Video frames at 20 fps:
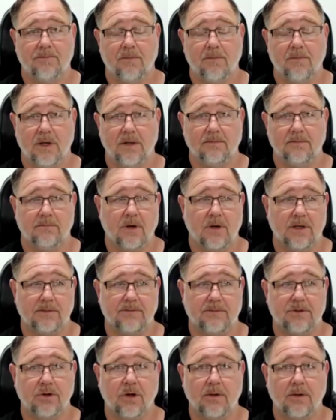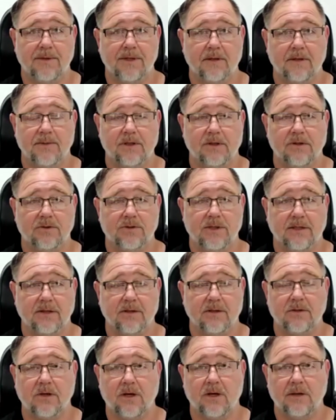My job in the military at
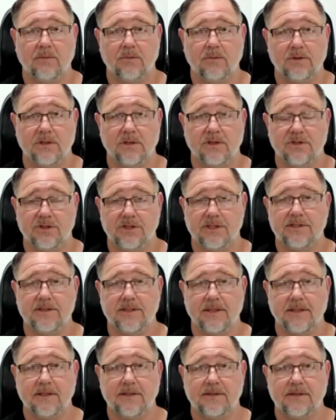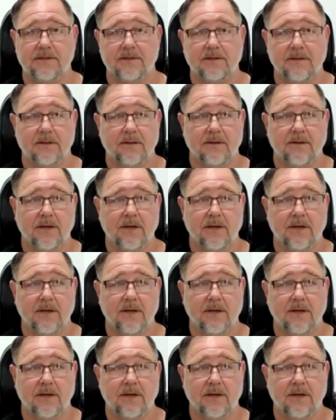the time was logistics,